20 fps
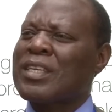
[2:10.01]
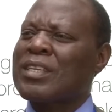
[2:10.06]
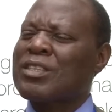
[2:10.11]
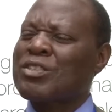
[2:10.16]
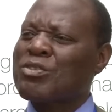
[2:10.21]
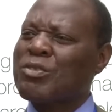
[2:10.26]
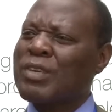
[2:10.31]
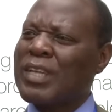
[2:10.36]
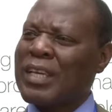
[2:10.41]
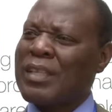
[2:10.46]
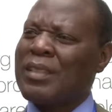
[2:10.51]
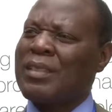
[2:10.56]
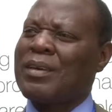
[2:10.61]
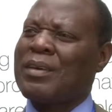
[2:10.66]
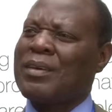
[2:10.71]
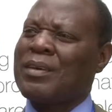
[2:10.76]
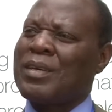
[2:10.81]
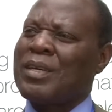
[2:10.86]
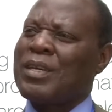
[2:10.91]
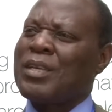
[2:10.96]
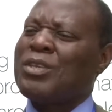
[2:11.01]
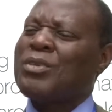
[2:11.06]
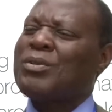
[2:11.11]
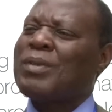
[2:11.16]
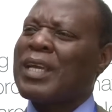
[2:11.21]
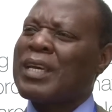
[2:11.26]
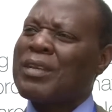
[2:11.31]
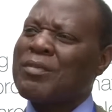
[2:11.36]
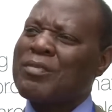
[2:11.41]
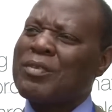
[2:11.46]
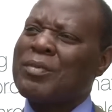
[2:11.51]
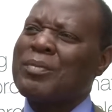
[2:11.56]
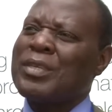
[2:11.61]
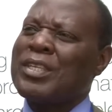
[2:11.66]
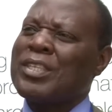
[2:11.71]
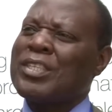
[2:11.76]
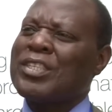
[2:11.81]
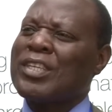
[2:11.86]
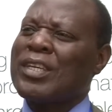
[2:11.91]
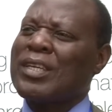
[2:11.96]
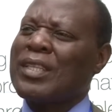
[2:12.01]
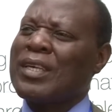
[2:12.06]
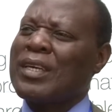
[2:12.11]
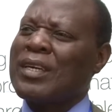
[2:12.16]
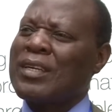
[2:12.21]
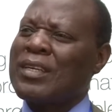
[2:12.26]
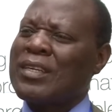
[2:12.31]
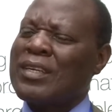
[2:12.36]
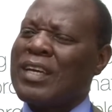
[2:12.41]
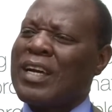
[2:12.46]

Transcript: And together, you learn from each other.